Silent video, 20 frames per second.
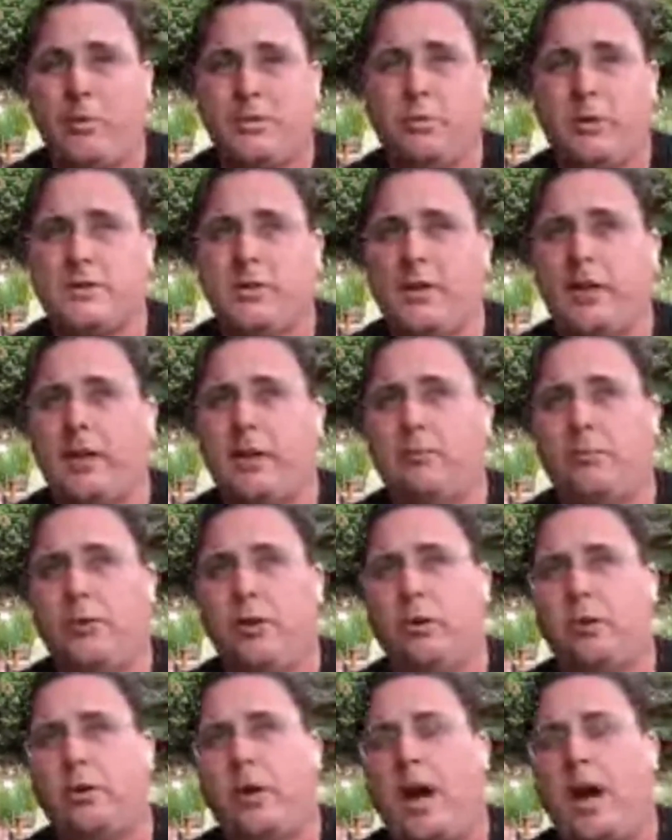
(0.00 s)
where it's like, if
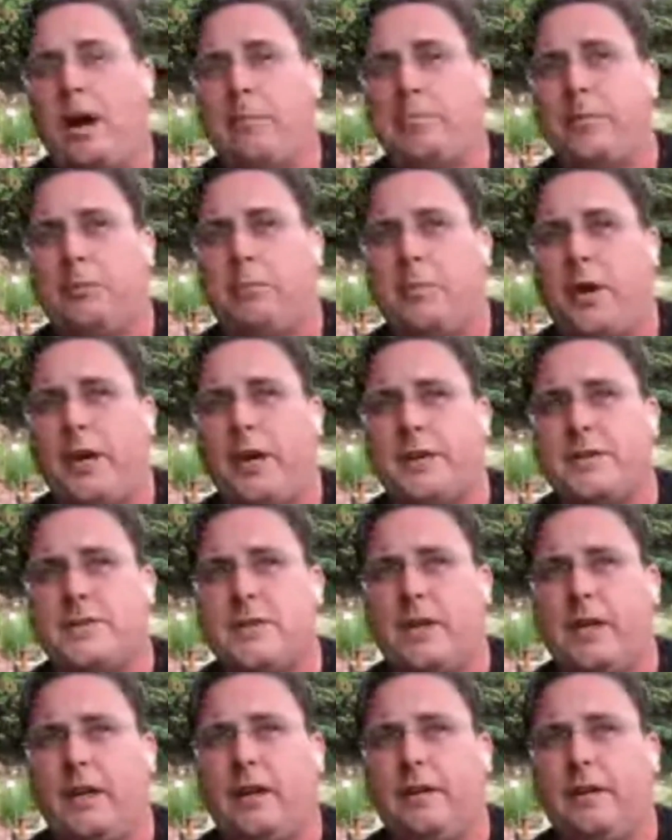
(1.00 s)
you're
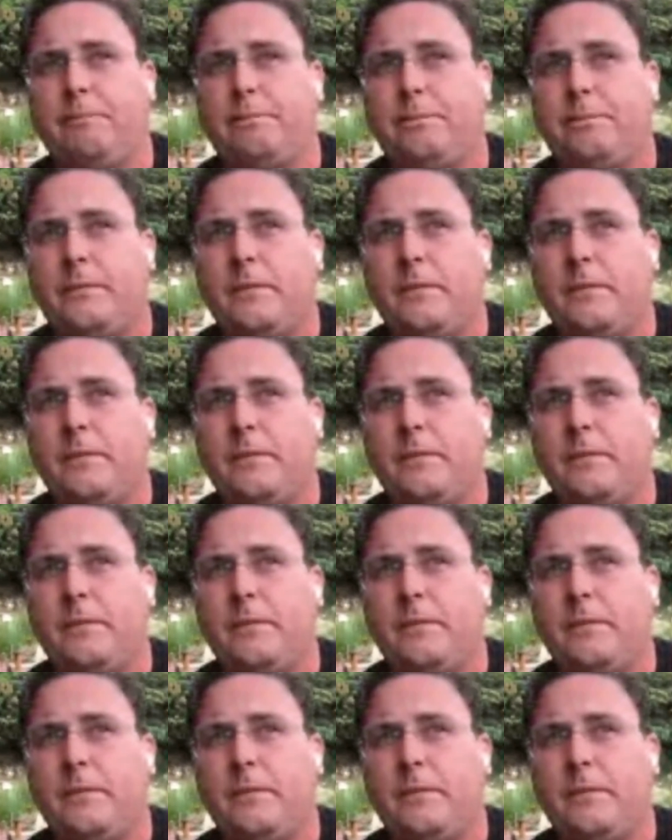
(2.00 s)
optimizing,